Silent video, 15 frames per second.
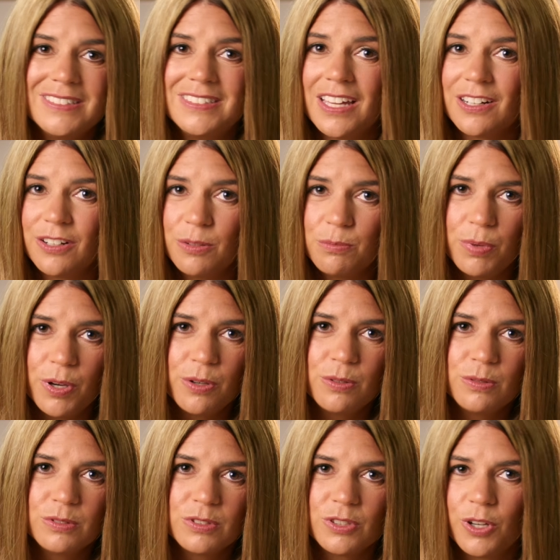debt on a
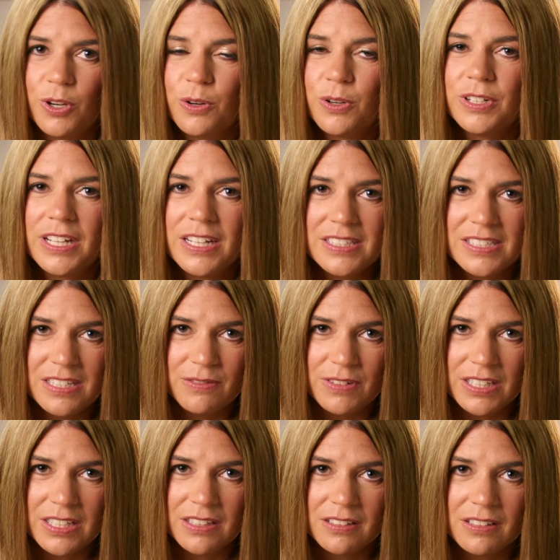boat, or an
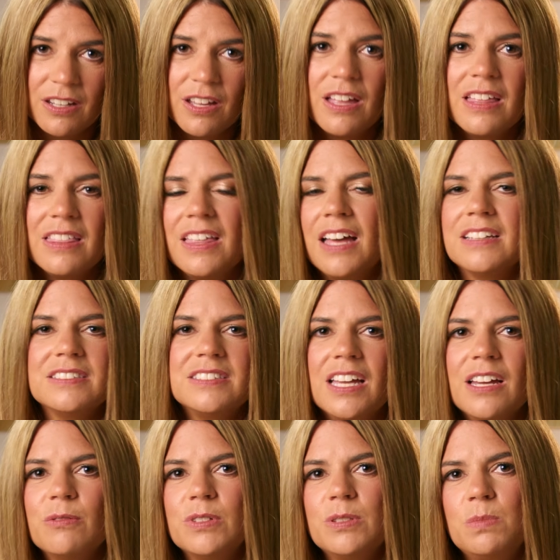ATV, that
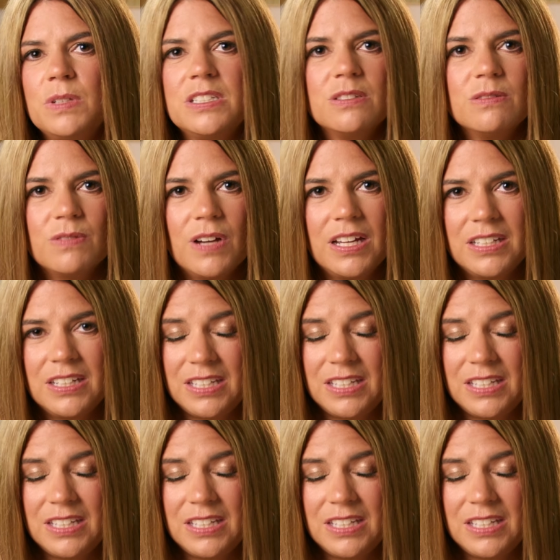debt would be divided